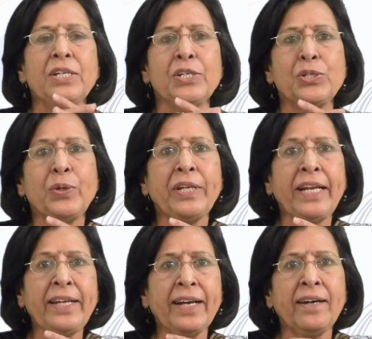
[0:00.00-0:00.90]
So in
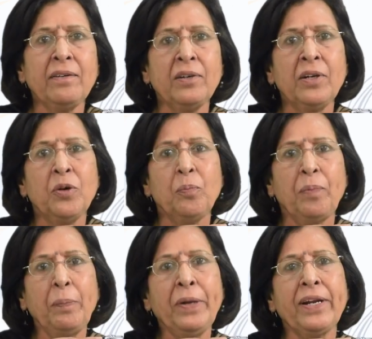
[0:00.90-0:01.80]
India,
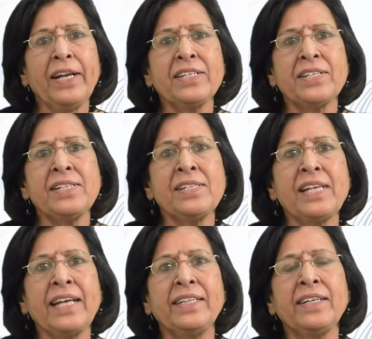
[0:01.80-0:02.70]
public relations
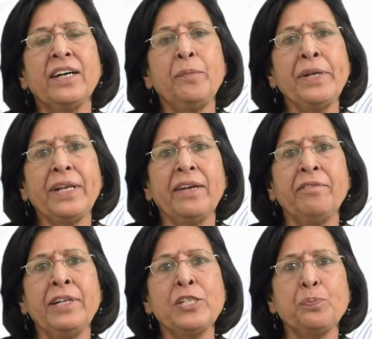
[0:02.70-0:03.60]
at the government
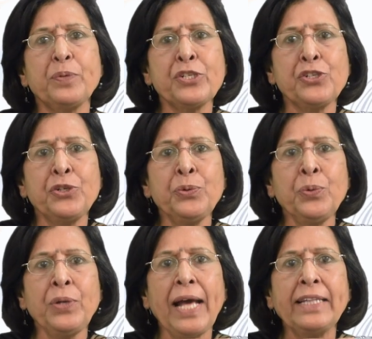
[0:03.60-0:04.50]
level is
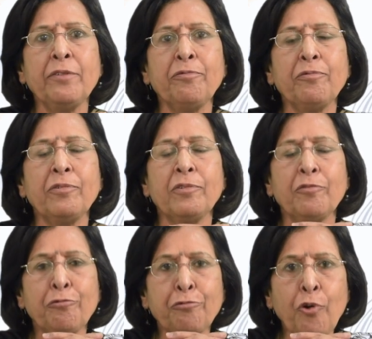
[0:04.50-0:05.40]
pursued at the
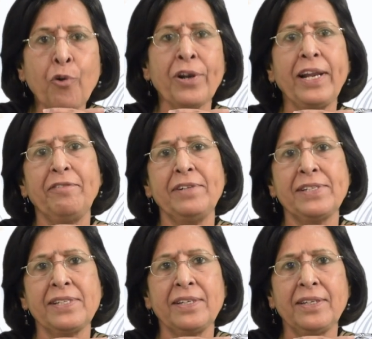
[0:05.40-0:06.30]
4 levels: